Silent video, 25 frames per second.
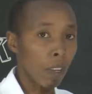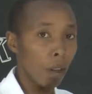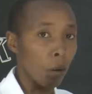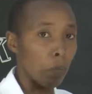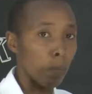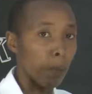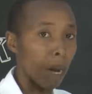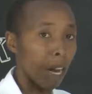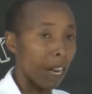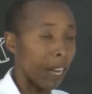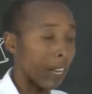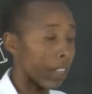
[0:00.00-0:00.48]

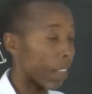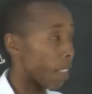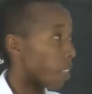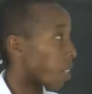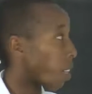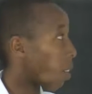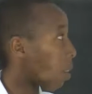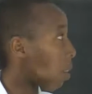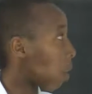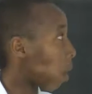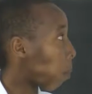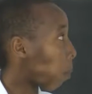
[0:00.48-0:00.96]

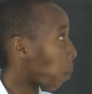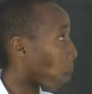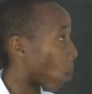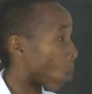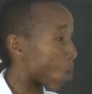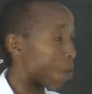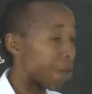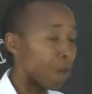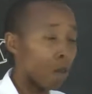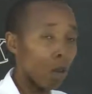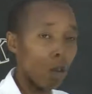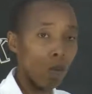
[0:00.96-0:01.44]
Balancing the
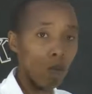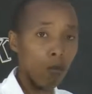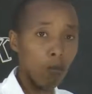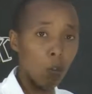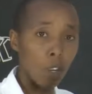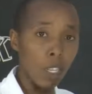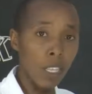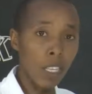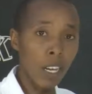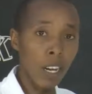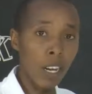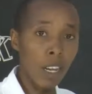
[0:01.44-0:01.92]
amount of
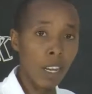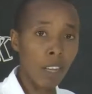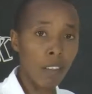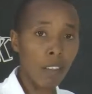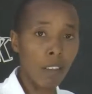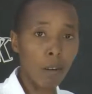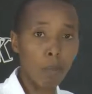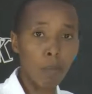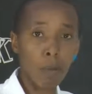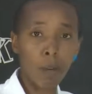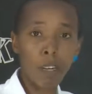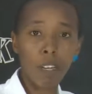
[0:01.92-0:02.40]
water in
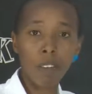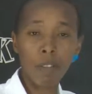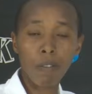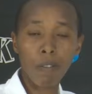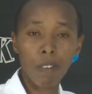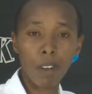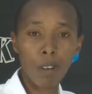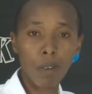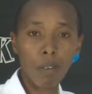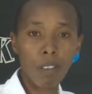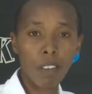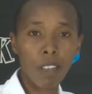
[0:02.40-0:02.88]
the body
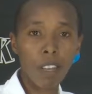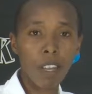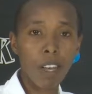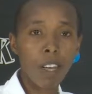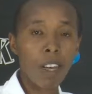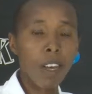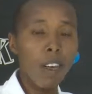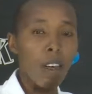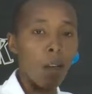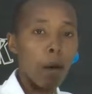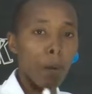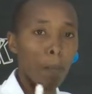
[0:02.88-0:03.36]
fluids,
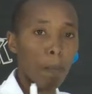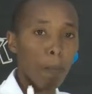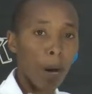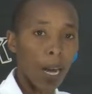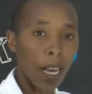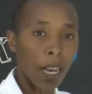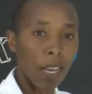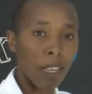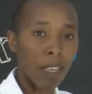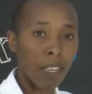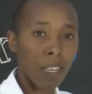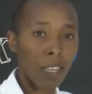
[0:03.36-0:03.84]

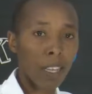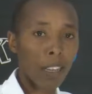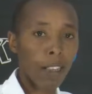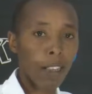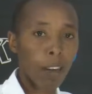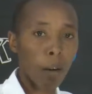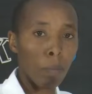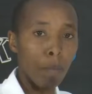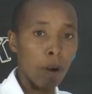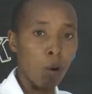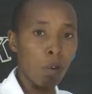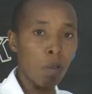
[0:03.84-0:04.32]
balancing
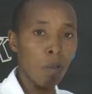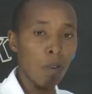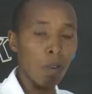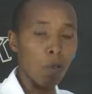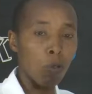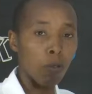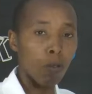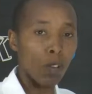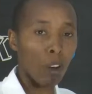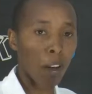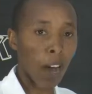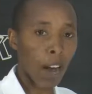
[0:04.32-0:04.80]
the amount
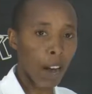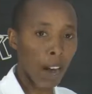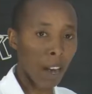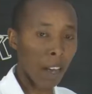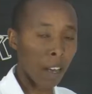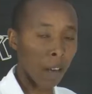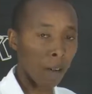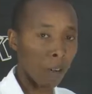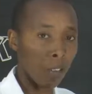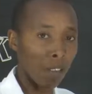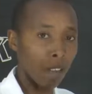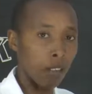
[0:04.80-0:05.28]
of
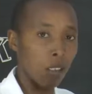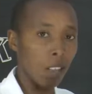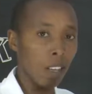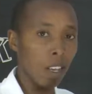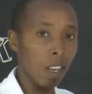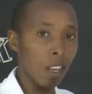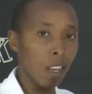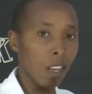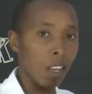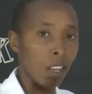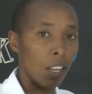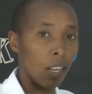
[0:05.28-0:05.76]
ions,
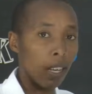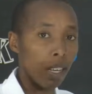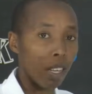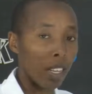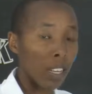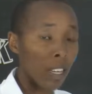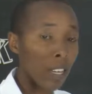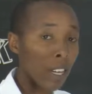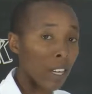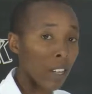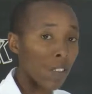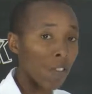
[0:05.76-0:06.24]

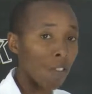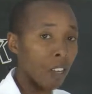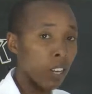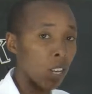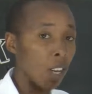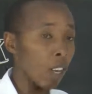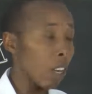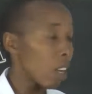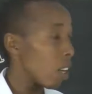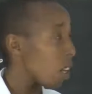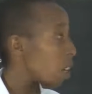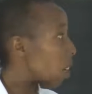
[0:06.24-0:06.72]

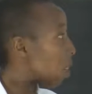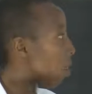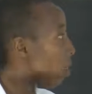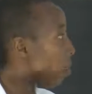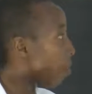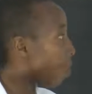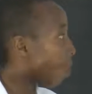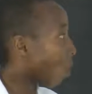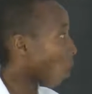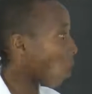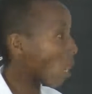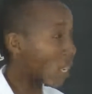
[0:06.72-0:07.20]
e.g.
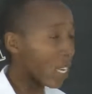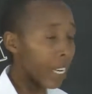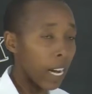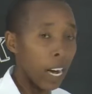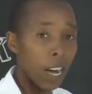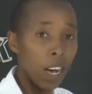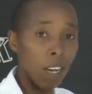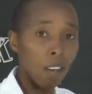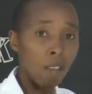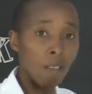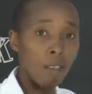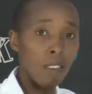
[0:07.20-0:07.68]
salt
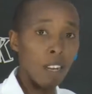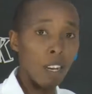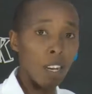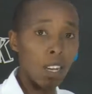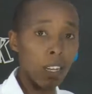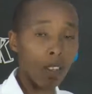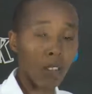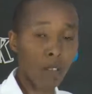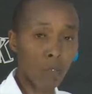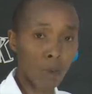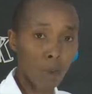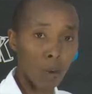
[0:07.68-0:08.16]
ions
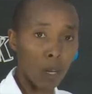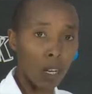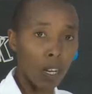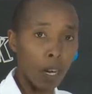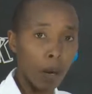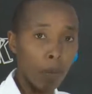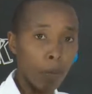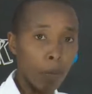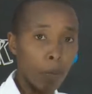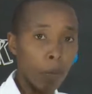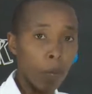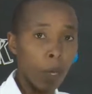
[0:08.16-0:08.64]
like
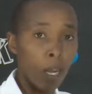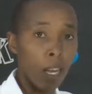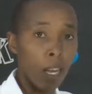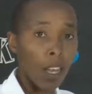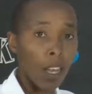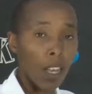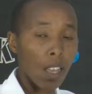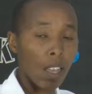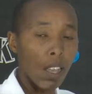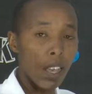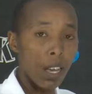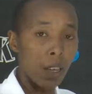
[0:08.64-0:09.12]
sodium,
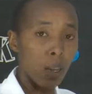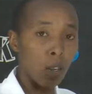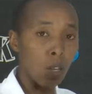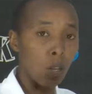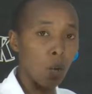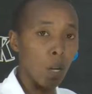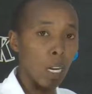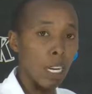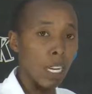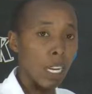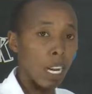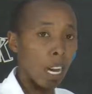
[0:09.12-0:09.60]
they
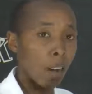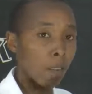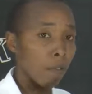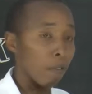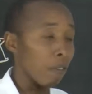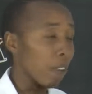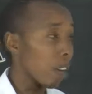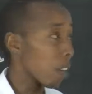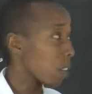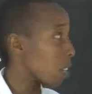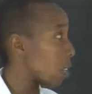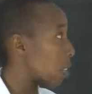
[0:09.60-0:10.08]
usually
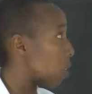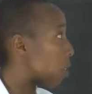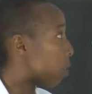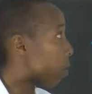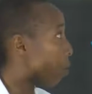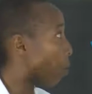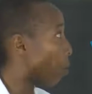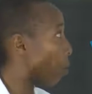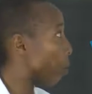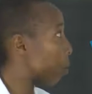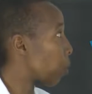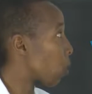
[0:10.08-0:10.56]
affect the
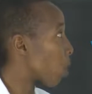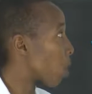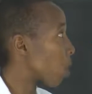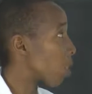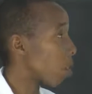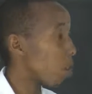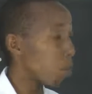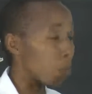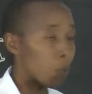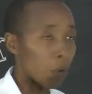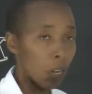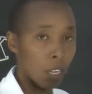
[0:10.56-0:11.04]
osmotic
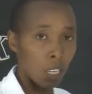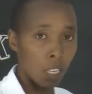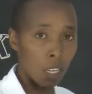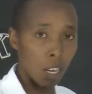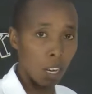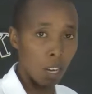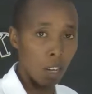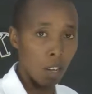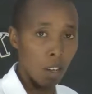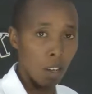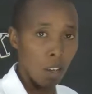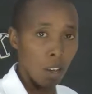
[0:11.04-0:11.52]

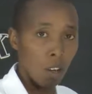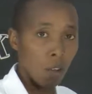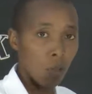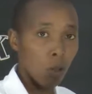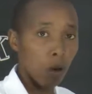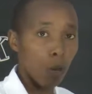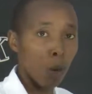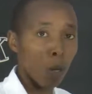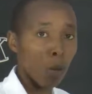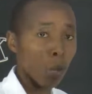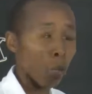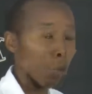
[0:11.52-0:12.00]
pressure.
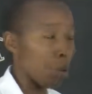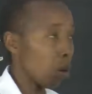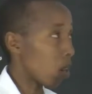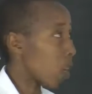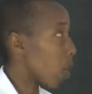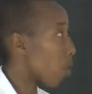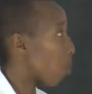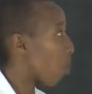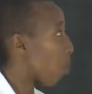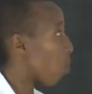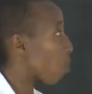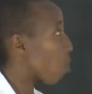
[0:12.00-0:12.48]
So when we talk
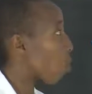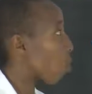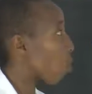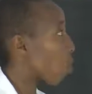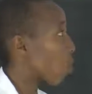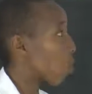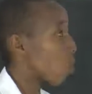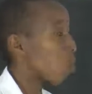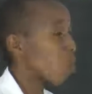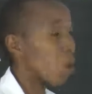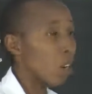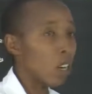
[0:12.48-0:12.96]
about
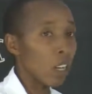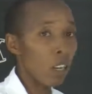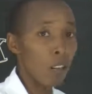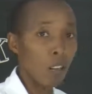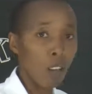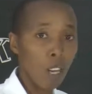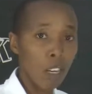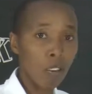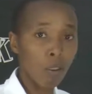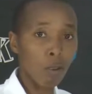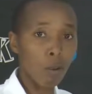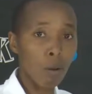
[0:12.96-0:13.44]

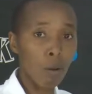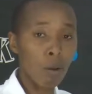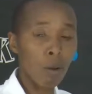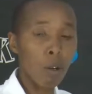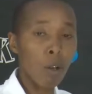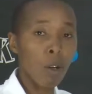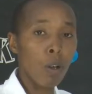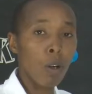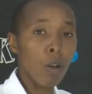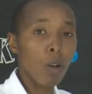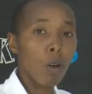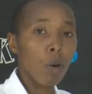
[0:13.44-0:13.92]
osmoregulation,
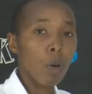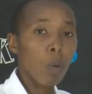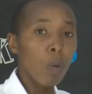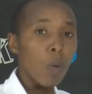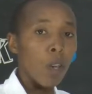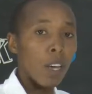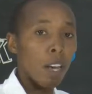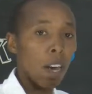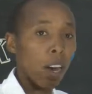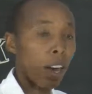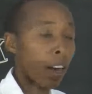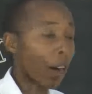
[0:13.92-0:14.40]

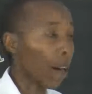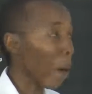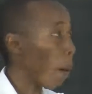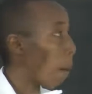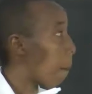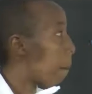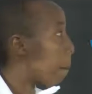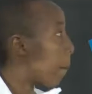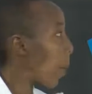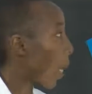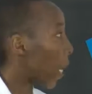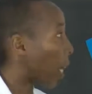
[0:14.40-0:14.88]
we are
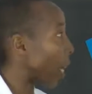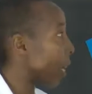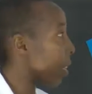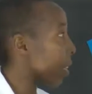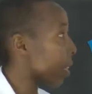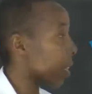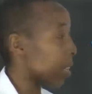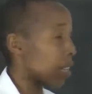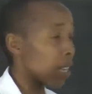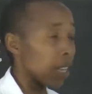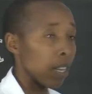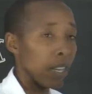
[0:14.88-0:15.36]

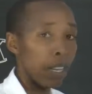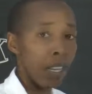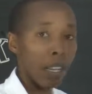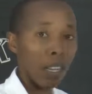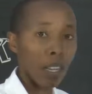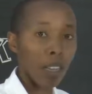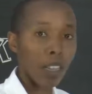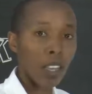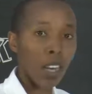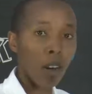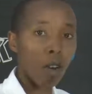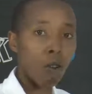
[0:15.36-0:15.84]
balancing
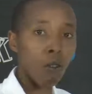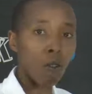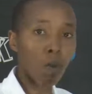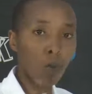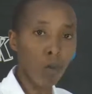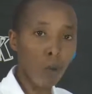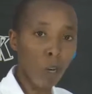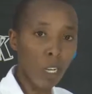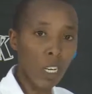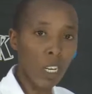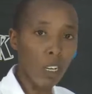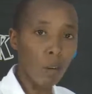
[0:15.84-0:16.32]
the
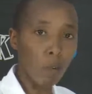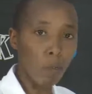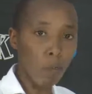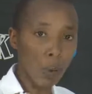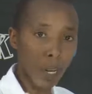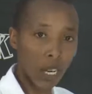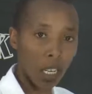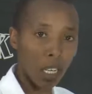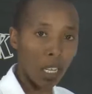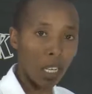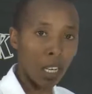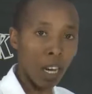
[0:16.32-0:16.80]
osmotic
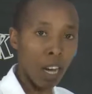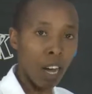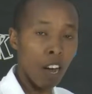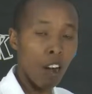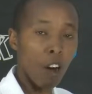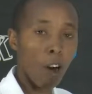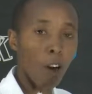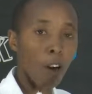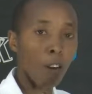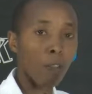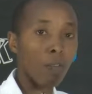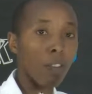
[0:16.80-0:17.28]
pressure
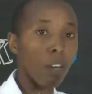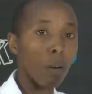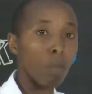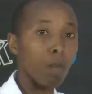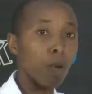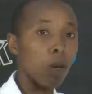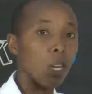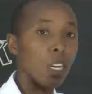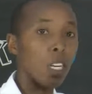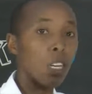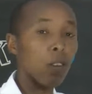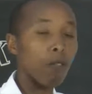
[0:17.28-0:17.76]
of the
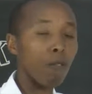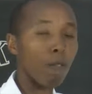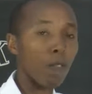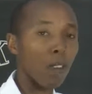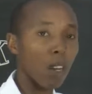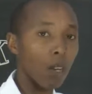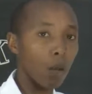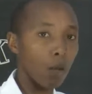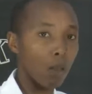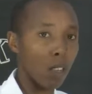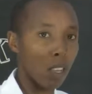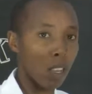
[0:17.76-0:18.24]
body
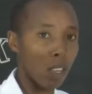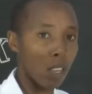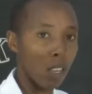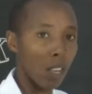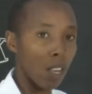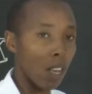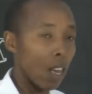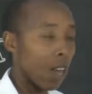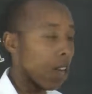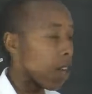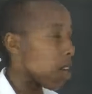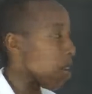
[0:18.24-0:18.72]
fluids.
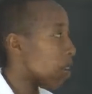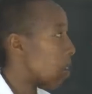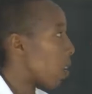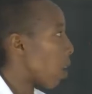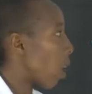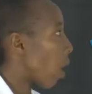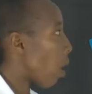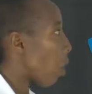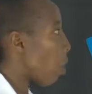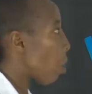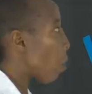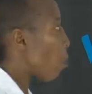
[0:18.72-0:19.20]
Now,